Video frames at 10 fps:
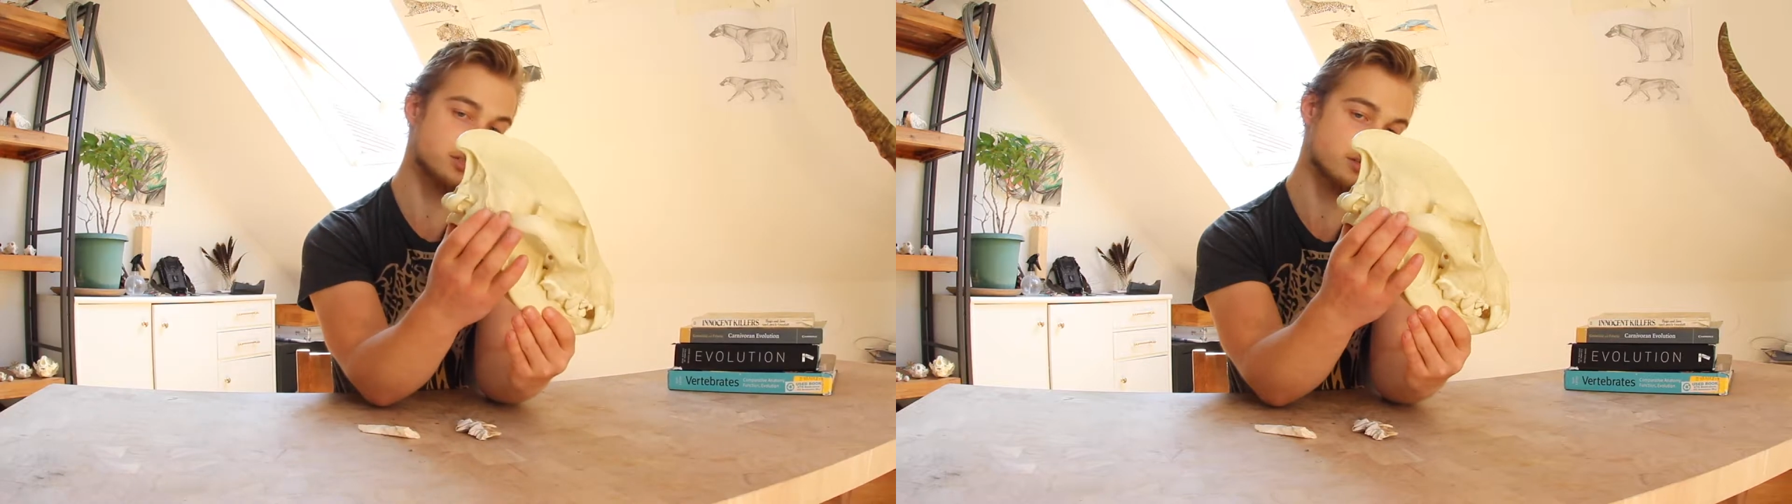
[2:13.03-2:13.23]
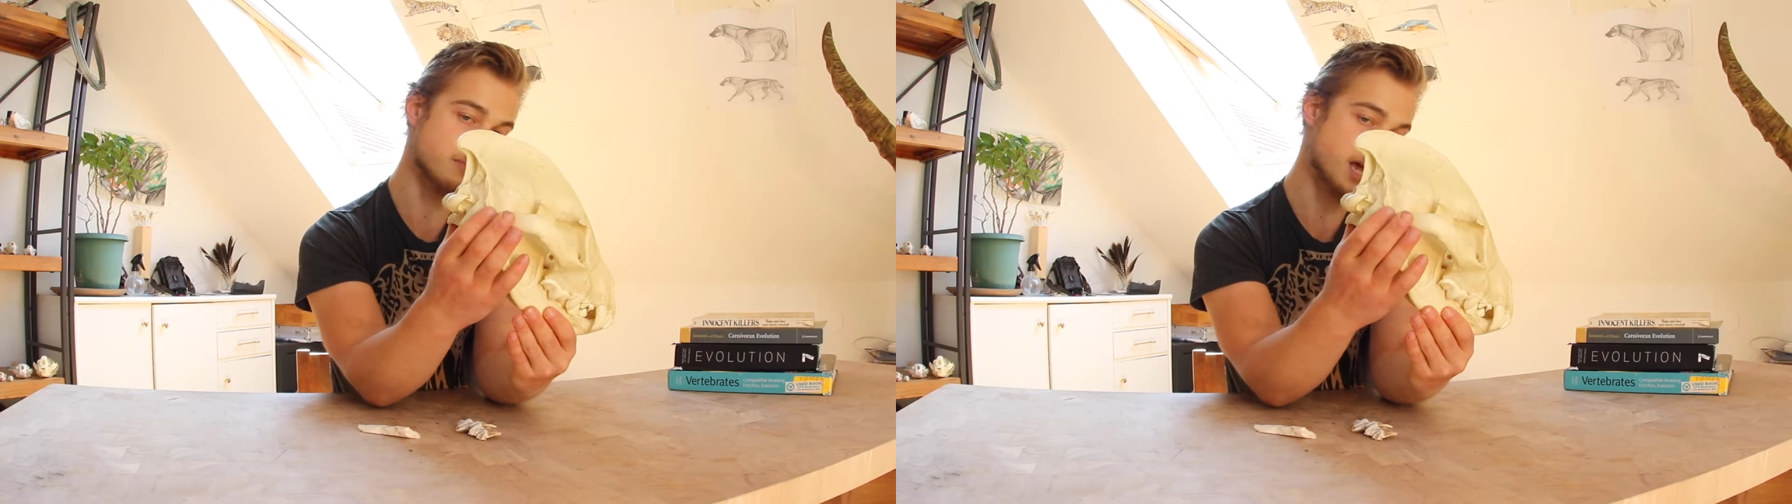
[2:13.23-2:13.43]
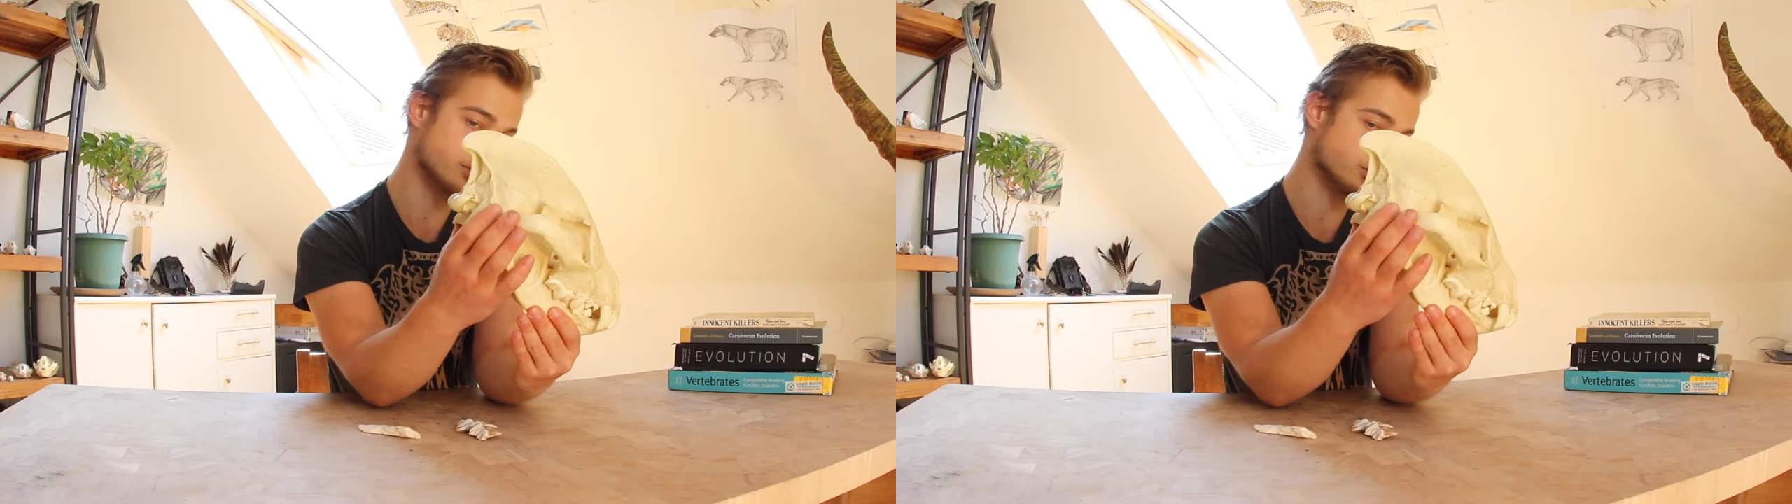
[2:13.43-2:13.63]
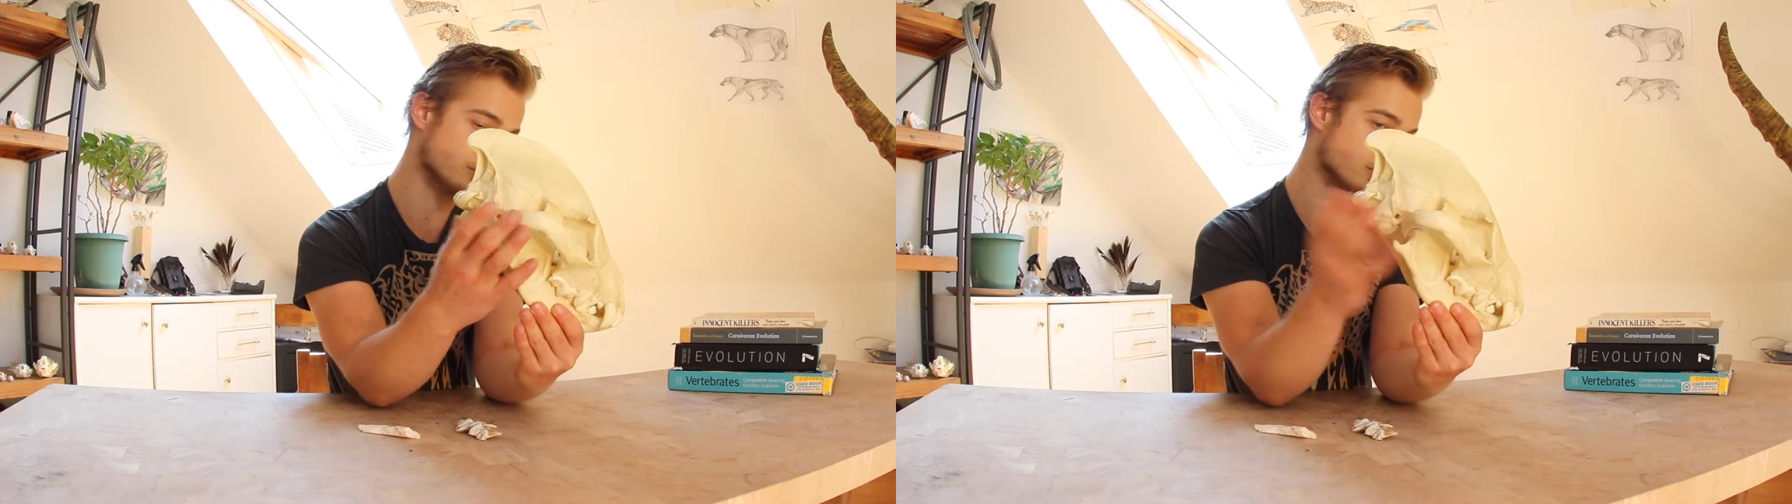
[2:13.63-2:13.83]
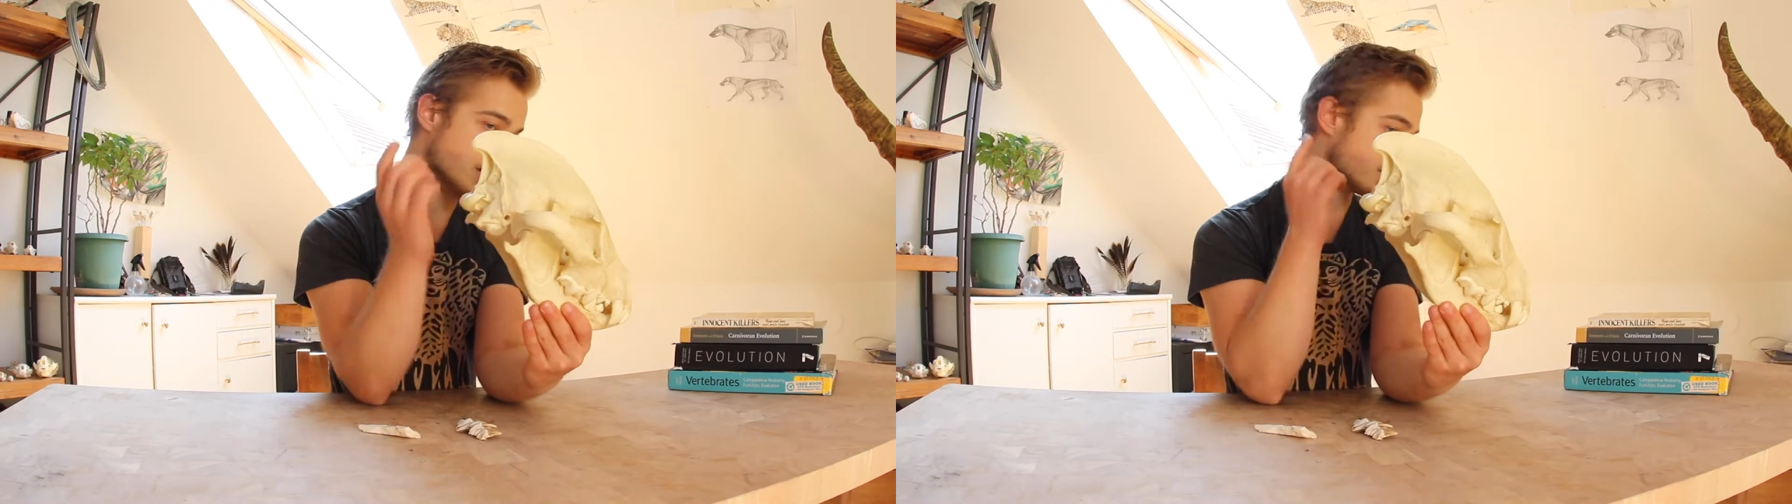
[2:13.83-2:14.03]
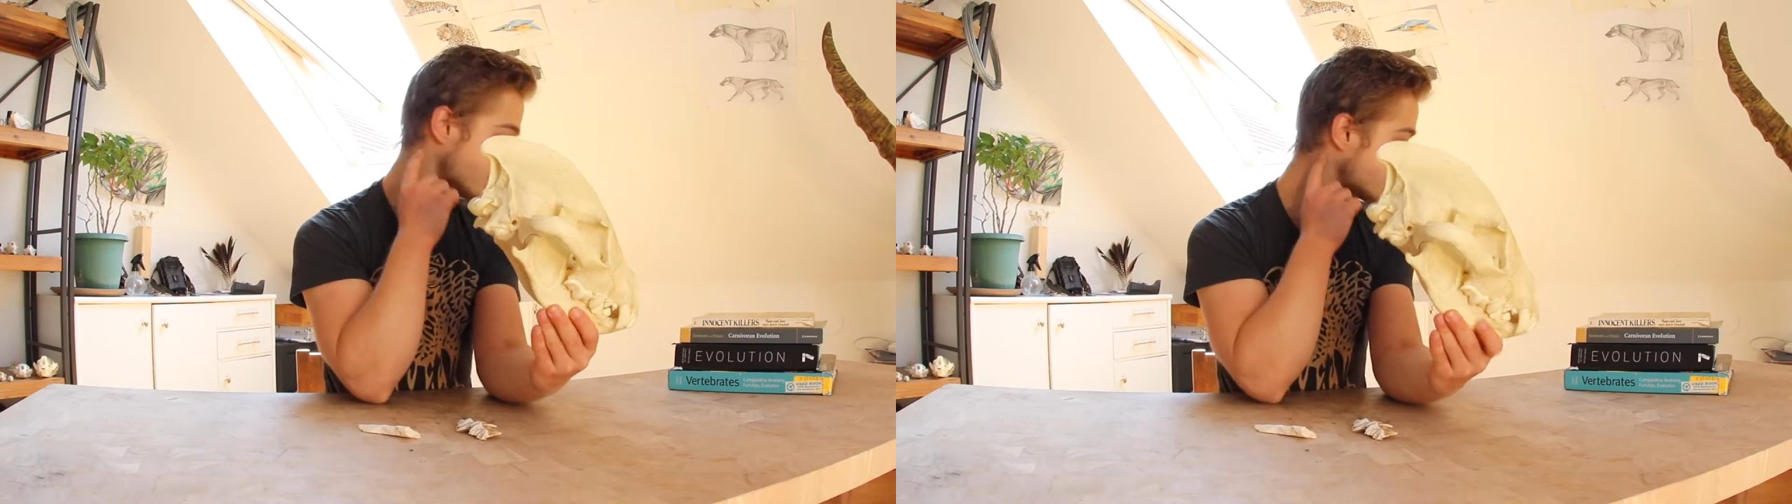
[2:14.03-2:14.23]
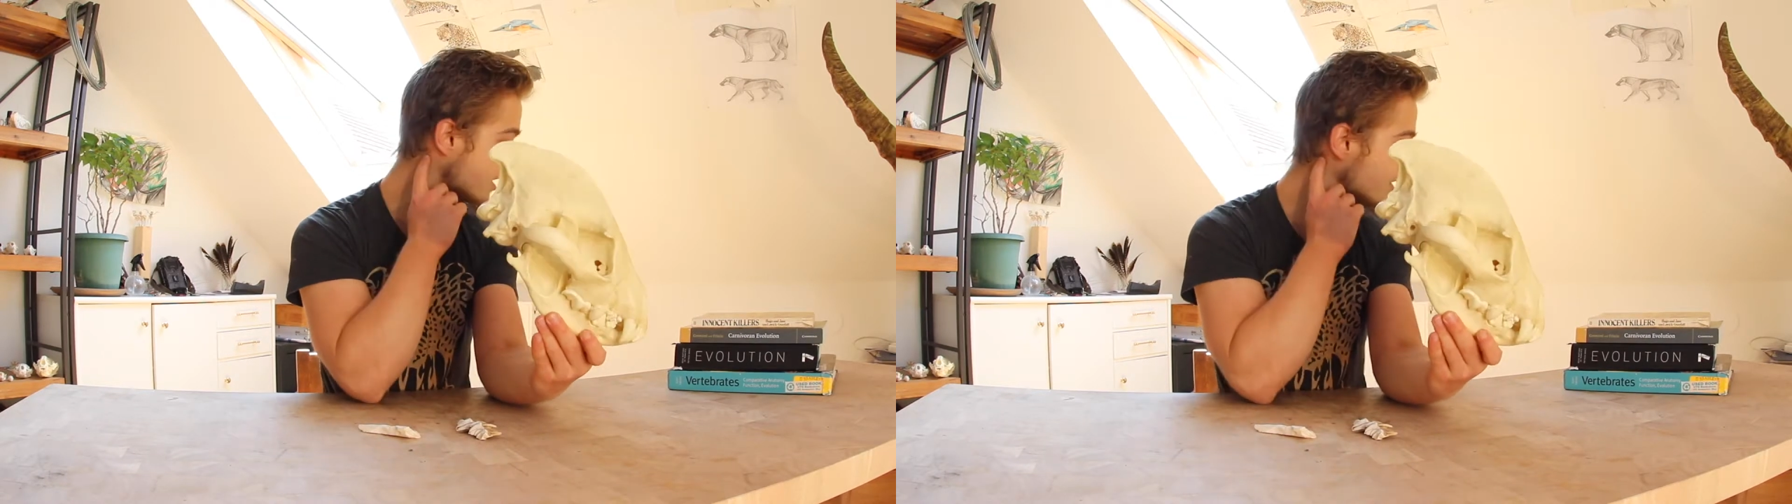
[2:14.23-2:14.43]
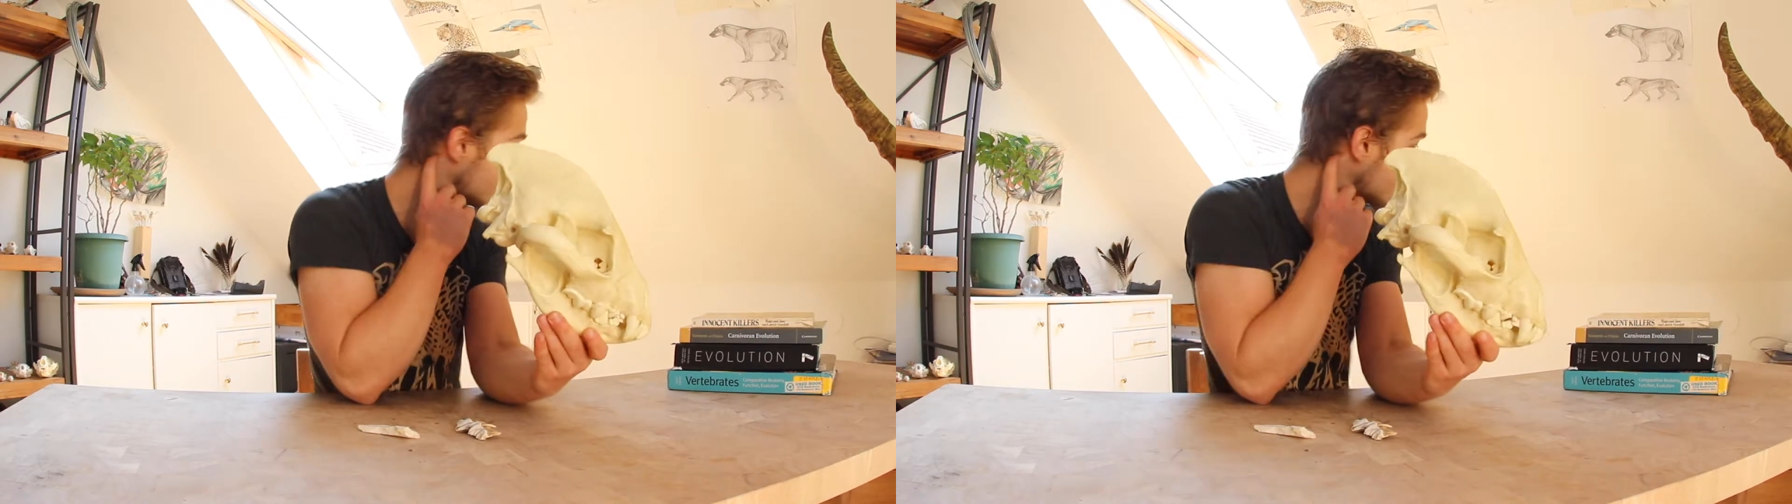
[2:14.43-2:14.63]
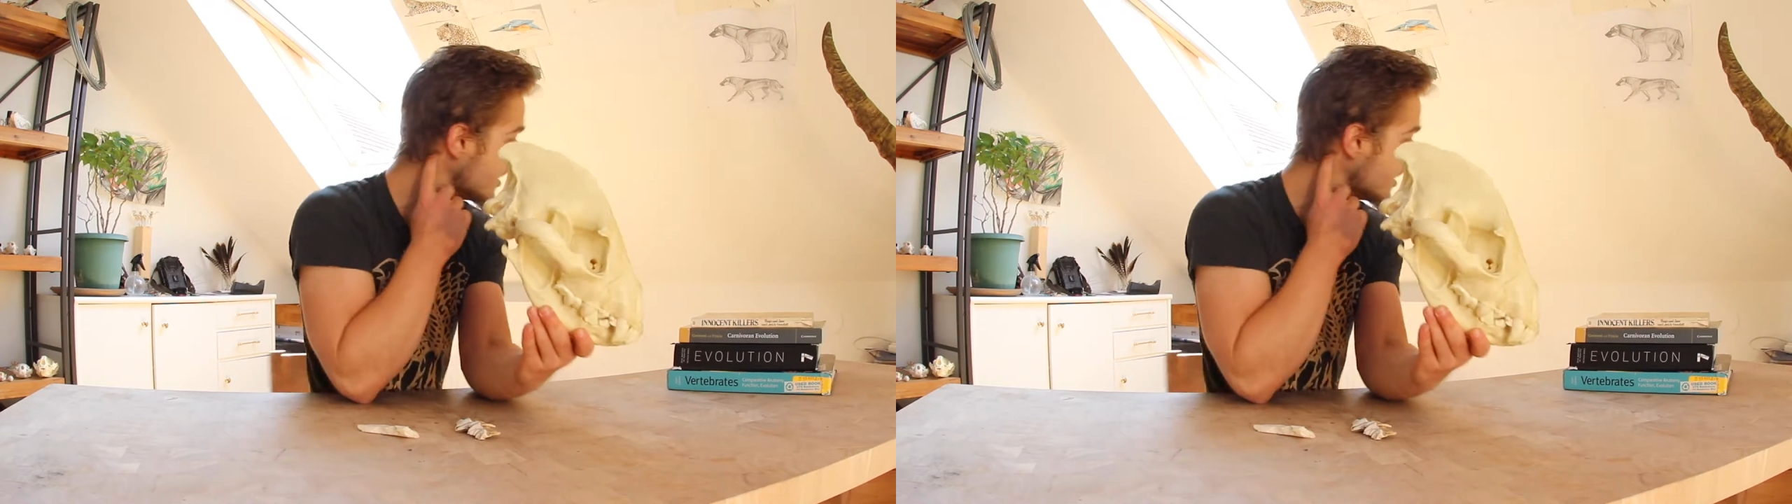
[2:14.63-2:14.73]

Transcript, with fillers: is the mastoid process, that's